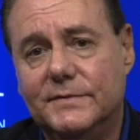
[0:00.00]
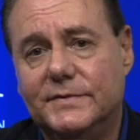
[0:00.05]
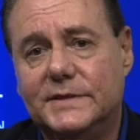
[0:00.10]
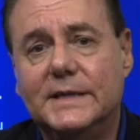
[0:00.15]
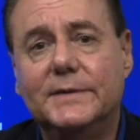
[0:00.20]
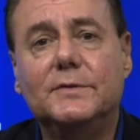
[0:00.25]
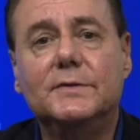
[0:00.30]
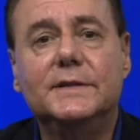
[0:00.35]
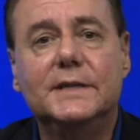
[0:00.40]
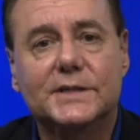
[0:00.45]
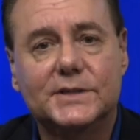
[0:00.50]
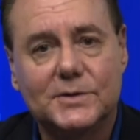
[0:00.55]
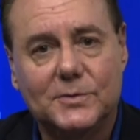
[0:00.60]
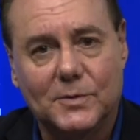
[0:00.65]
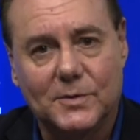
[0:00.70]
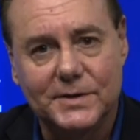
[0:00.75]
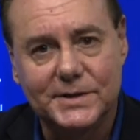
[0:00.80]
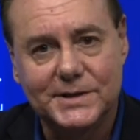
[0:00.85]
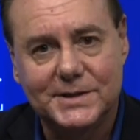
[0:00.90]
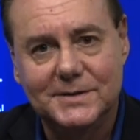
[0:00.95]
civil
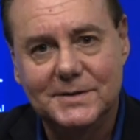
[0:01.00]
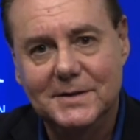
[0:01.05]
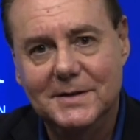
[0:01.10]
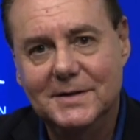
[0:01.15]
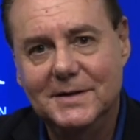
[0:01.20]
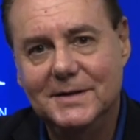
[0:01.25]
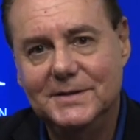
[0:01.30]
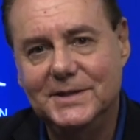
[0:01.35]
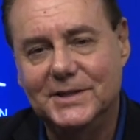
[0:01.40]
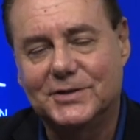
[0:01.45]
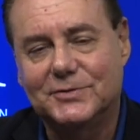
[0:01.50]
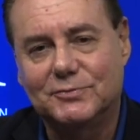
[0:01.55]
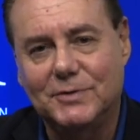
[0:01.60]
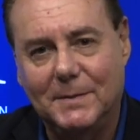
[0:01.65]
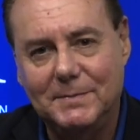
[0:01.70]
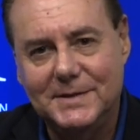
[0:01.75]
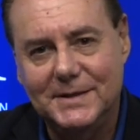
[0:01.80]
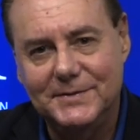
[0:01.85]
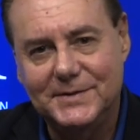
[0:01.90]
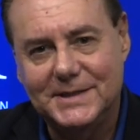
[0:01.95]
discourse,
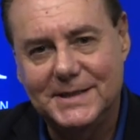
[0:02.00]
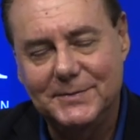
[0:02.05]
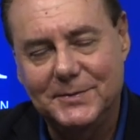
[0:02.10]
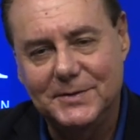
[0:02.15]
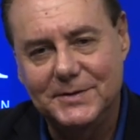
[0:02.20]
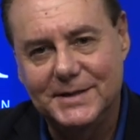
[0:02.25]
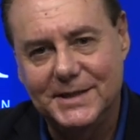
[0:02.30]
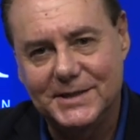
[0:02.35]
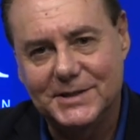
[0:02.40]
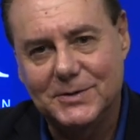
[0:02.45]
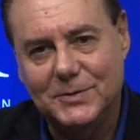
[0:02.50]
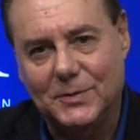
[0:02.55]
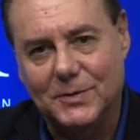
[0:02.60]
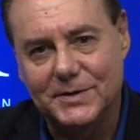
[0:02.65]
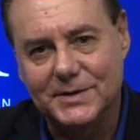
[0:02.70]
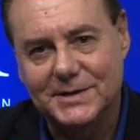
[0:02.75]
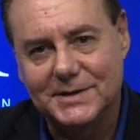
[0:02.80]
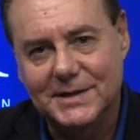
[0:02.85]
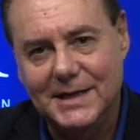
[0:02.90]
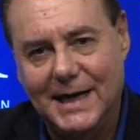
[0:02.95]
disruptive civil
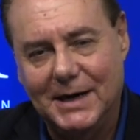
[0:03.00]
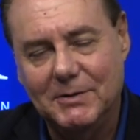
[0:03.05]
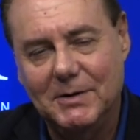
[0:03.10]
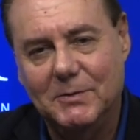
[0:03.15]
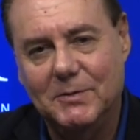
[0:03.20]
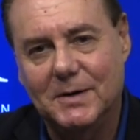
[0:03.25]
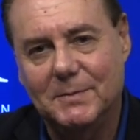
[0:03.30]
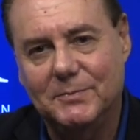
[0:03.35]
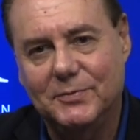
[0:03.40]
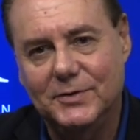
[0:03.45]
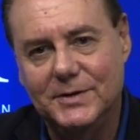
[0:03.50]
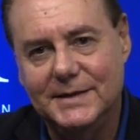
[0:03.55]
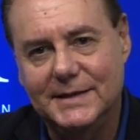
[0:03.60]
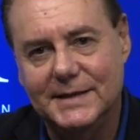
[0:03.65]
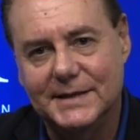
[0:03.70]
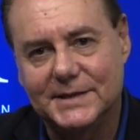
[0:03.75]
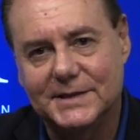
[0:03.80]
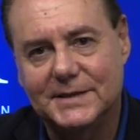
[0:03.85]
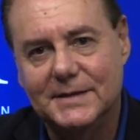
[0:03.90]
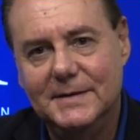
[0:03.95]
discourse. How do I want to put
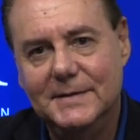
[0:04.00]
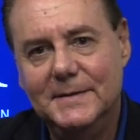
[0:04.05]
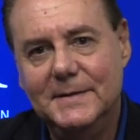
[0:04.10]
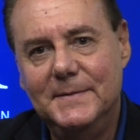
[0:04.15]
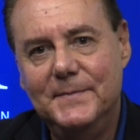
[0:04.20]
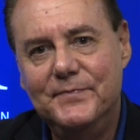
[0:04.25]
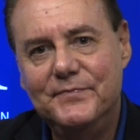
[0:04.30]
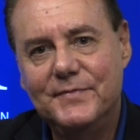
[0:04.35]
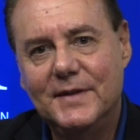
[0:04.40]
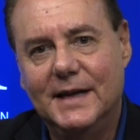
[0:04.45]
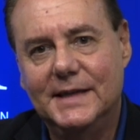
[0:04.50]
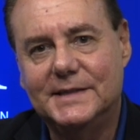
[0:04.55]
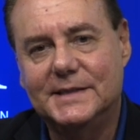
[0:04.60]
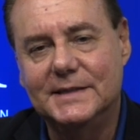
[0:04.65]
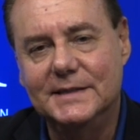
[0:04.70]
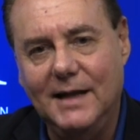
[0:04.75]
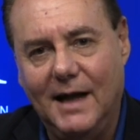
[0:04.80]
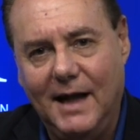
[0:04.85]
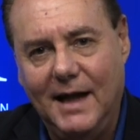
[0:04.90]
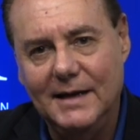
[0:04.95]
this? It's
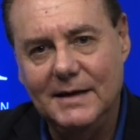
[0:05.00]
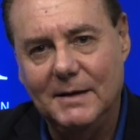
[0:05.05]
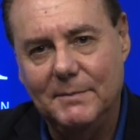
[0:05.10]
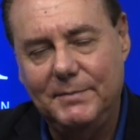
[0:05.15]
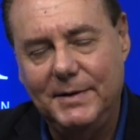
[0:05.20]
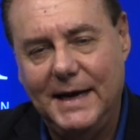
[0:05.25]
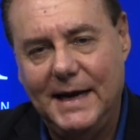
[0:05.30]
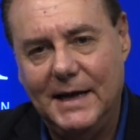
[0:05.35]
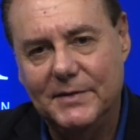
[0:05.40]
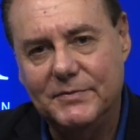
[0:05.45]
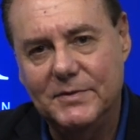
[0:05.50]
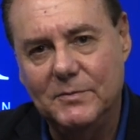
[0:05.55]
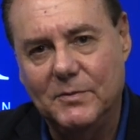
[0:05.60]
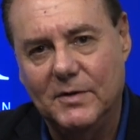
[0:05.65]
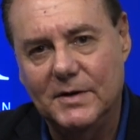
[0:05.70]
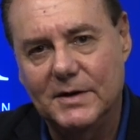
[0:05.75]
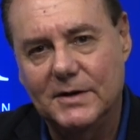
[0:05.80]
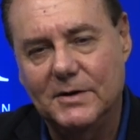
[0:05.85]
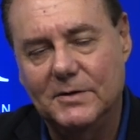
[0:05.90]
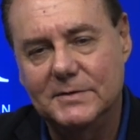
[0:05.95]
not a path we
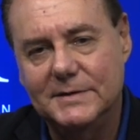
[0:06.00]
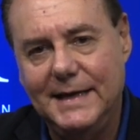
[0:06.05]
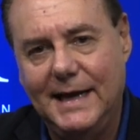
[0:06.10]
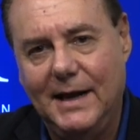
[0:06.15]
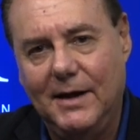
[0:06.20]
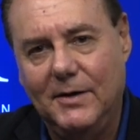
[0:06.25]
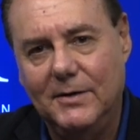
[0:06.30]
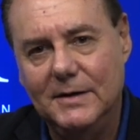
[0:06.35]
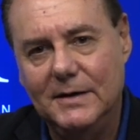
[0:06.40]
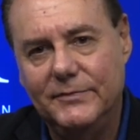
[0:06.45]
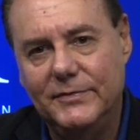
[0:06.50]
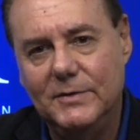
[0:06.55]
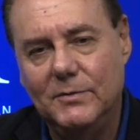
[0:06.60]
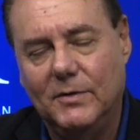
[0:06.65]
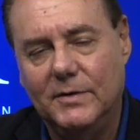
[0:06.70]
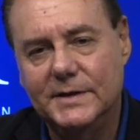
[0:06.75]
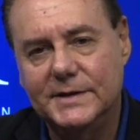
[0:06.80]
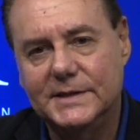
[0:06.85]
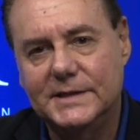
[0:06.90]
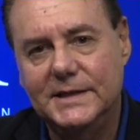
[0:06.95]
want to go down if we
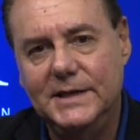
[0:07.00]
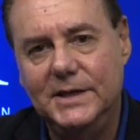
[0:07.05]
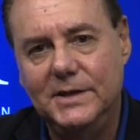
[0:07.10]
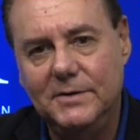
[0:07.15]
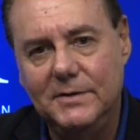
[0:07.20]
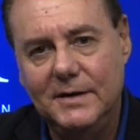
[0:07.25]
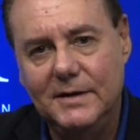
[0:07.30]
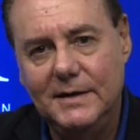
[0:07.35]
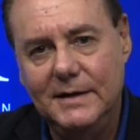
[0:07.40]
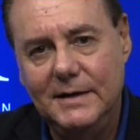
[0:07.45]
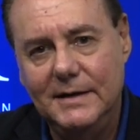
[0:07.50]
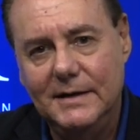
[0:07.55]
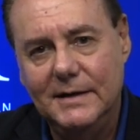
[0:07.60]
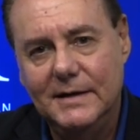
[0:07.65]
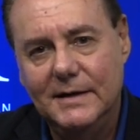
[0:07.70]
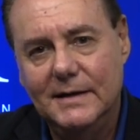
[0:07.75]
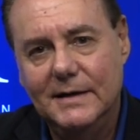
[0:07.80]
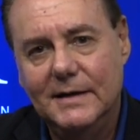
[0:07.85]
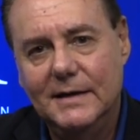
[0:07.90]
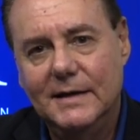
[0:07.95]
want to see unity
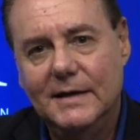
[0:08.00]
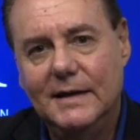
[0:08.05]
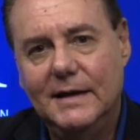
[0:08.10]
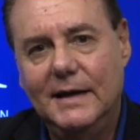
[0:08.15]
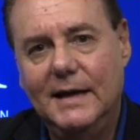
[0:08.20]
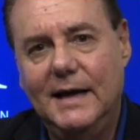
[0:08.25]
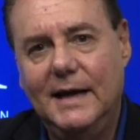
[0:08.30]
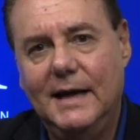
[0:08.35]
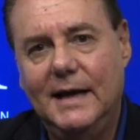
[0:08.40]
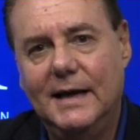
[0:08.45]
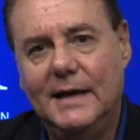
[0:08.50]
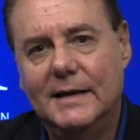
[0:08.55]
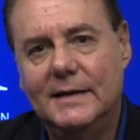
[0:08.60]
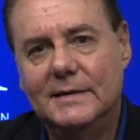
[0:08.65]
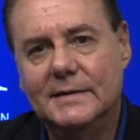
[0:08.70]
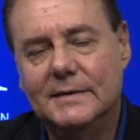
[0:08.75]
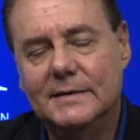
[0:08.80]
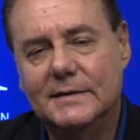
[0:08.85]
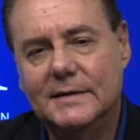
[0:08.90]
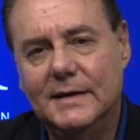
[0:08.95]

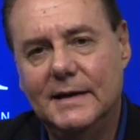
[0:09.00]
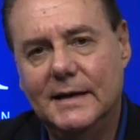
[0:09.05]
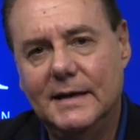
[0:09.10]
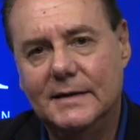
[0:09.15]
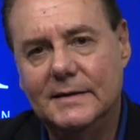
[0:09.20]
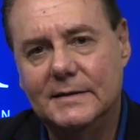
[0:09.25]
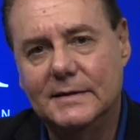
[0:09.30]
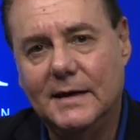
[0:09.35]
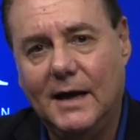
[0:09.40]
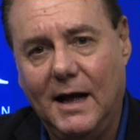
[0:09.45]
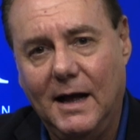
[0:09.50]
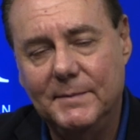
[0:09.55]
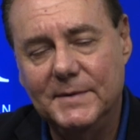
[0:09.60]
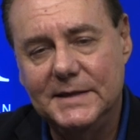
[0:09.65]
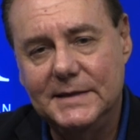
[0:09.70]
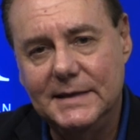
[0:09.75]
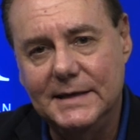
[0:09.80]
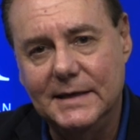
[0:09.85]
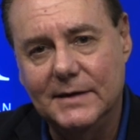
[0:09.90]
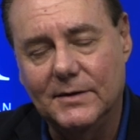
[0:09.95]
and
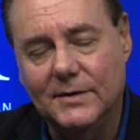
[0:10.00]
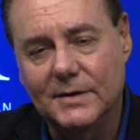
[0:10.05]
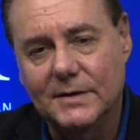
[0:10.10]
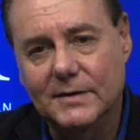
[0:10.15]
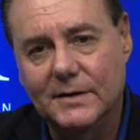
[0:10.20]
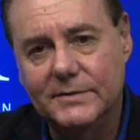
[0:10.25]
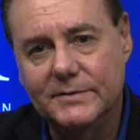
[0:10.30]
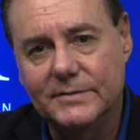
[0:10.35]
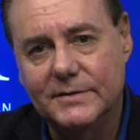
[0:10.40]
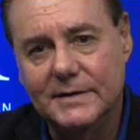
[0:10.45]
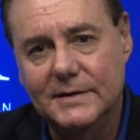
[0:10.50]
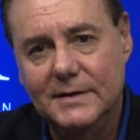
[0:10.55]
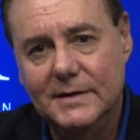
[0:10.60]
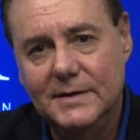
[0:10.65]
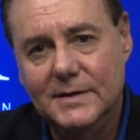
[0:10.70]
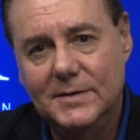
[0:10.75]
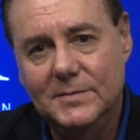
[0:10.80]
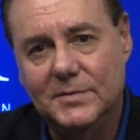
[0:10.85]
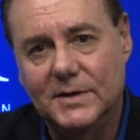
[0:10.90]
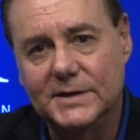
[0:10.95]
comity in our country.
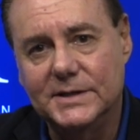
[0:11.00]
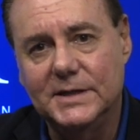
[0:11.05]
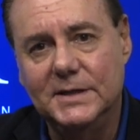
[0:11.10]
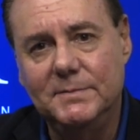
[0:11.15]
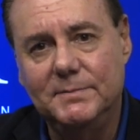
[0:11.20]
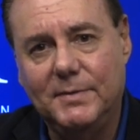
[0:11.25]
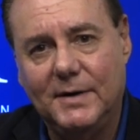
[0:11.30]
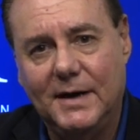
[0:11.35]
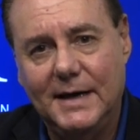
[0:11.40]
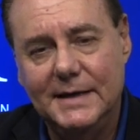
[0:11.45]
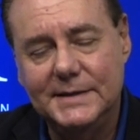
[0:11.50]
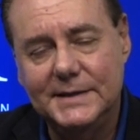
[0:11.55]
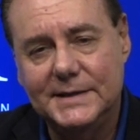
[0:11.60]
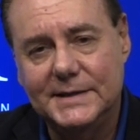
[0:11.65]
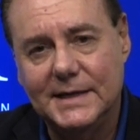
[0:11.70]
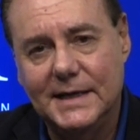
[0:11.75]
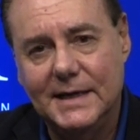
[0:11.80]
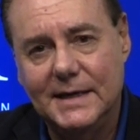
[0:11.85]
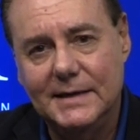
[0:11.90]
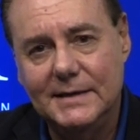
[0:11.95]
President Biden
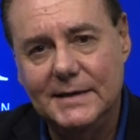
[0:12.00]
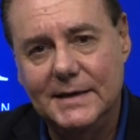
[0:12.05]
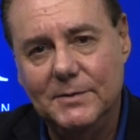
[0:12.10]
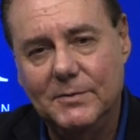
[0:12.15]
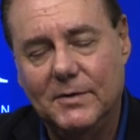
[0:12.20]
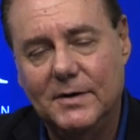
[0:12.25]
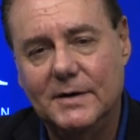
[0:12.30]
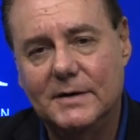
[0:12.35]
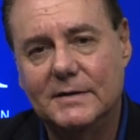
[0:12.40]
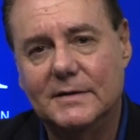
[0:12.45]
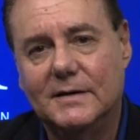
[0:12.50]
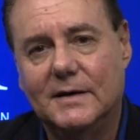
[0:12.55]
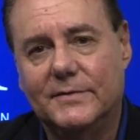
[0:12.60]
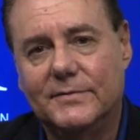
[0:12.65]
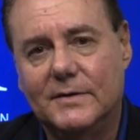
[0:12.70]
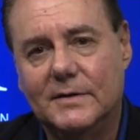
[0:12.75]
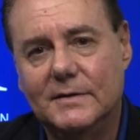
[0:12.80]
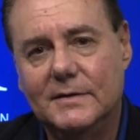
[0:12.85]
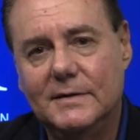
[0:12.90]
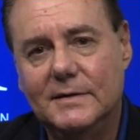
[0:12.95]
said he wanted to
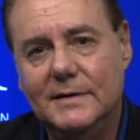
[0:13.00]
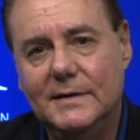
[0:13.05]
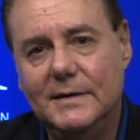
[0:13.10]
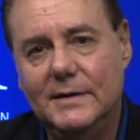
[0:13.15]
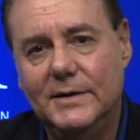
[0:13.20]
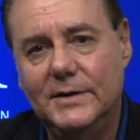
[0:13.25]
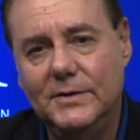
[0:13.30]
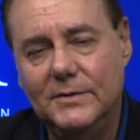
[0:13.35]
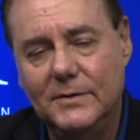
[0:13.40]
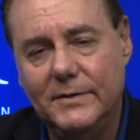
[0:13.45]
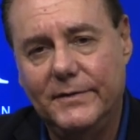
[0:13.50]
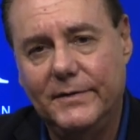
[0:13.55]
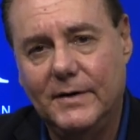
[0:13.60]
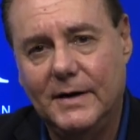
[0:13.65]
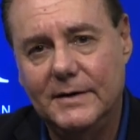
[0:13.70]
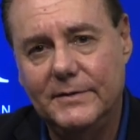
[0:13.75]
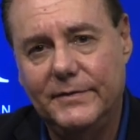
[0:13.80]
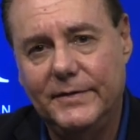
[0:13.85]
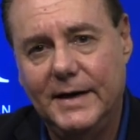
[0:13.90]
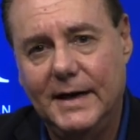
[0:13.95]
govern in a
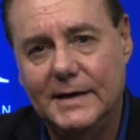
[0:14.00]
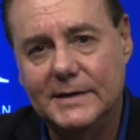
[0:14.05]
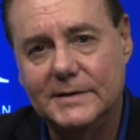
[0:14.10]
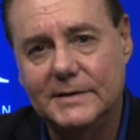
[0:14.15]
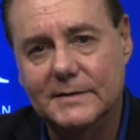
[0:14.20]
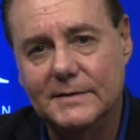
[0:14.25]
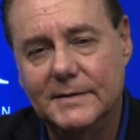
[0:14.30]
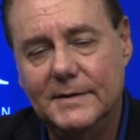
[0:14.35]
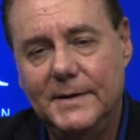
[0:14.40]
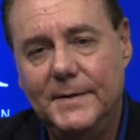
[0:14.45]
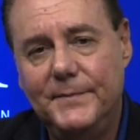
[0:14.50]
unified fashion.